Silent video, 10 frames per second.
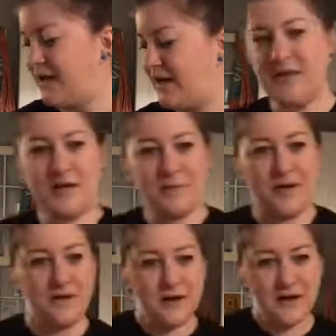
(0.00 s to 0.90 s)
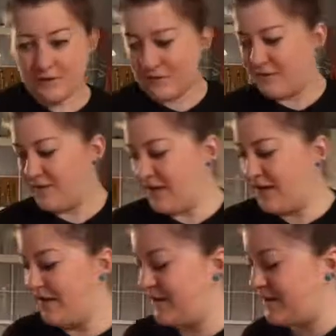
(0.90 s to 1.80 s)
I take a butter knife
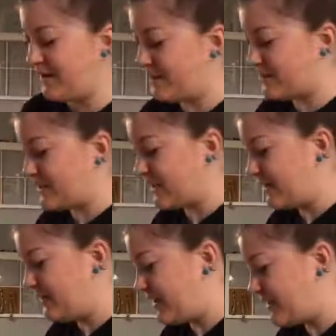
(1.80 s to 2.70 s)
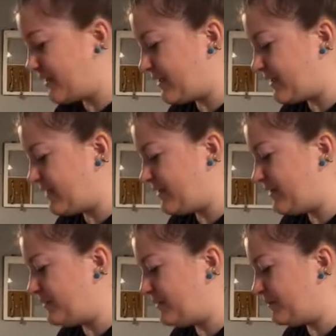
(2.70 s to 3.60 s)
and I like
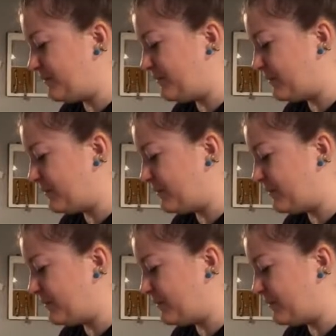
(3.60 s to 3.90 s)
them